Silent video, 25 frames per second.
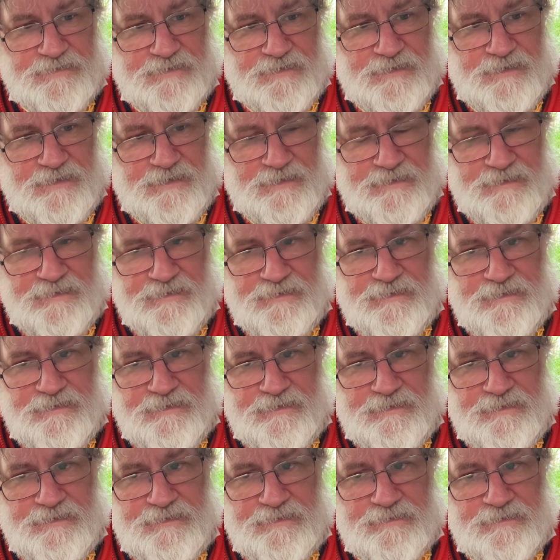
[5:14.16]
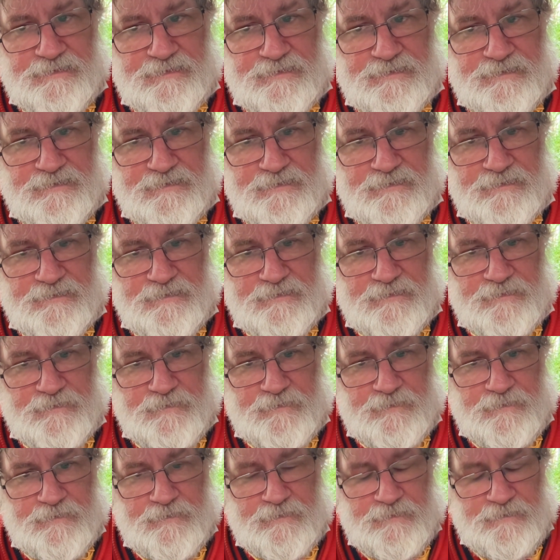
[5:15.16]
a
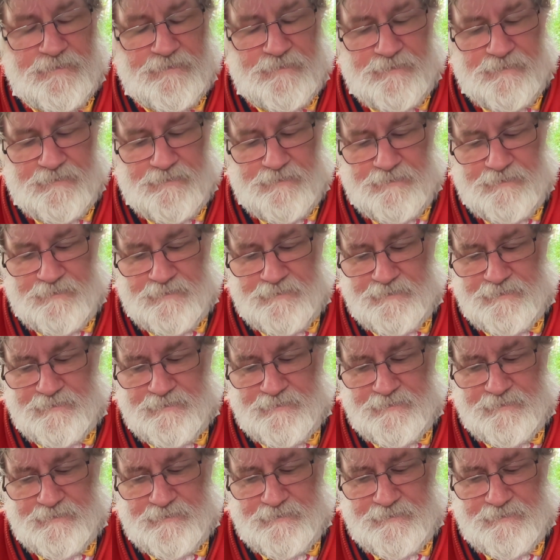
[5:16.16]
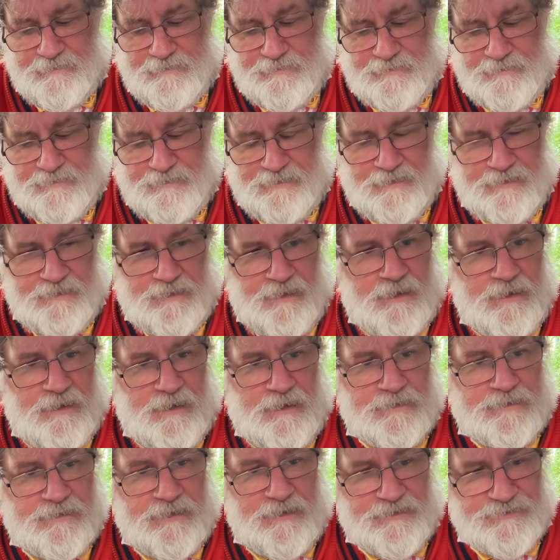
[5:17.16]

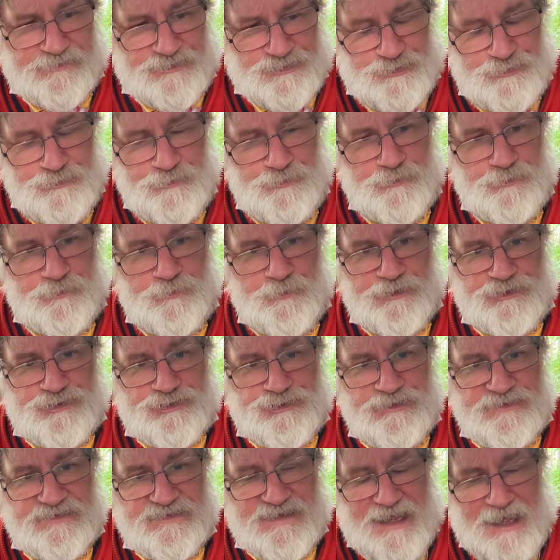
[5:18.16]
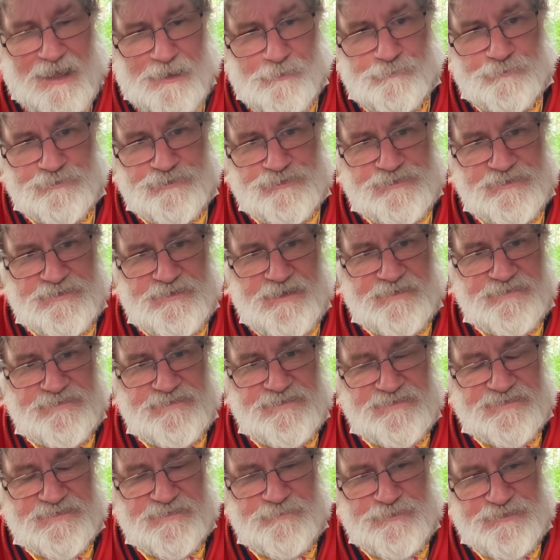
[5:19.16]
cartoon which is couched in
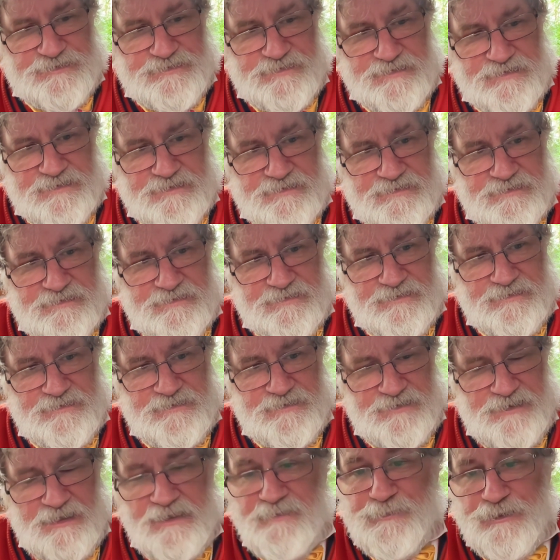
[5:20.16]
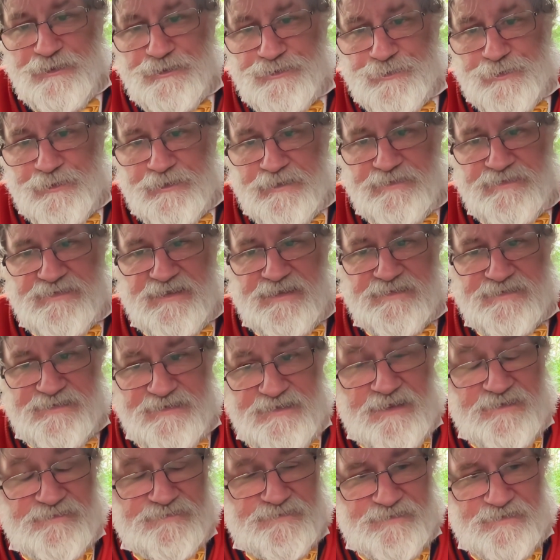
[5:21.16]
anti-Semitic imagery does
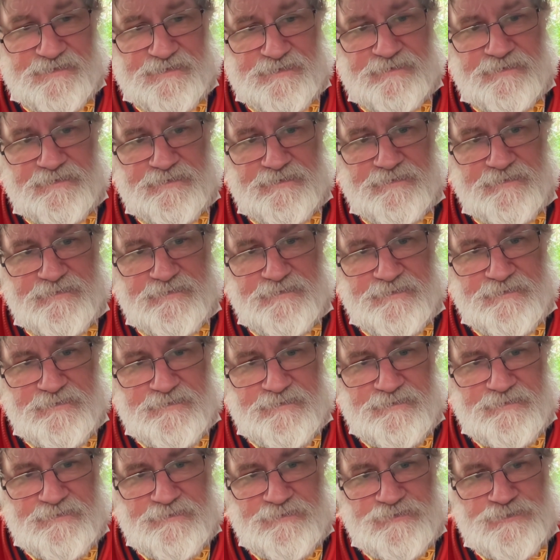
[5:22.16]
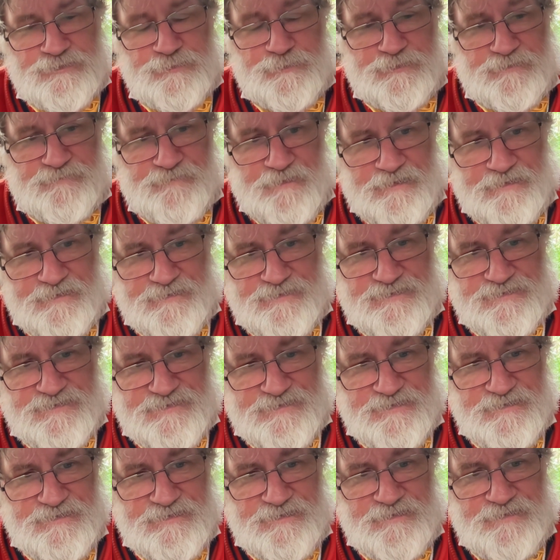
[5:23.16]
nothing to
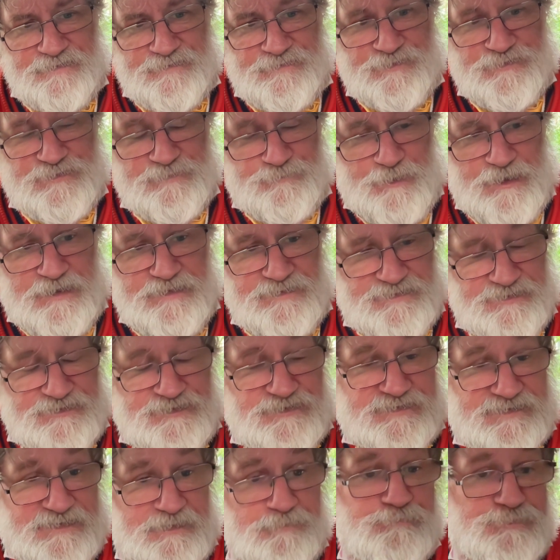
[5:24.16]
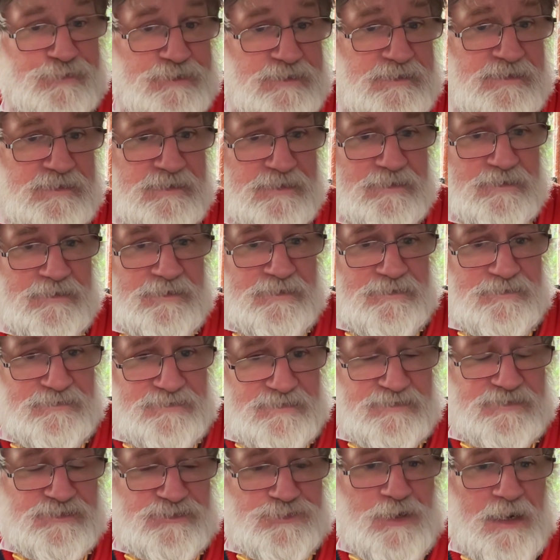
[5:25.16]
advance the debate. It simply
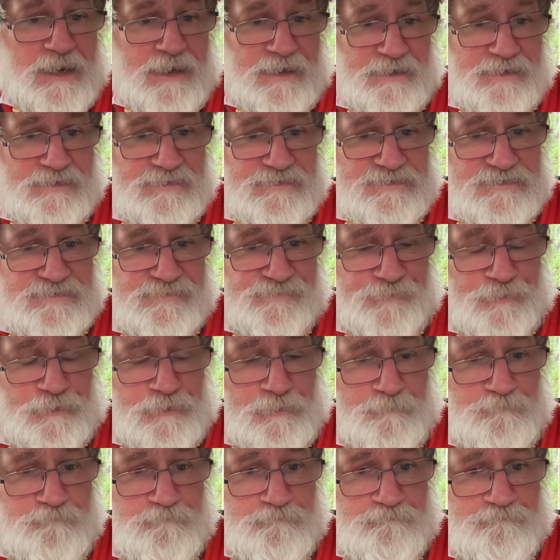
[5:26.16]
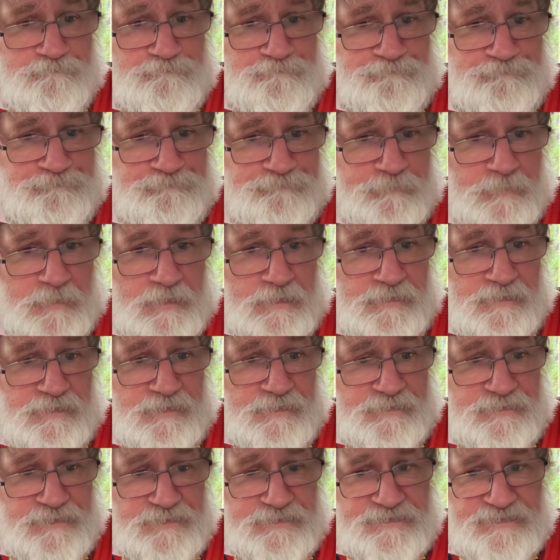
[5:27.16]
distracts from
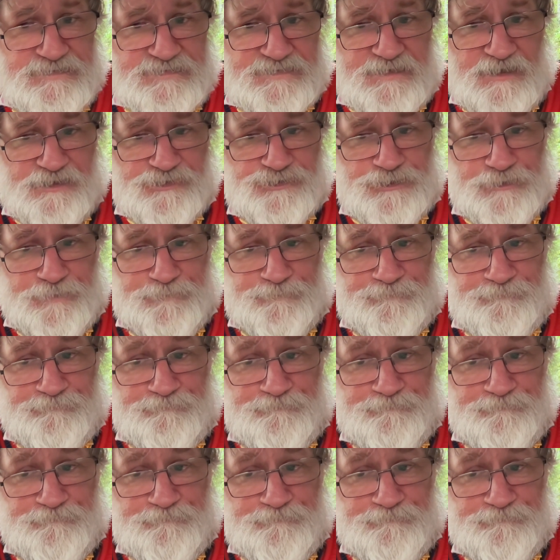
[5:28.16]
the discussion.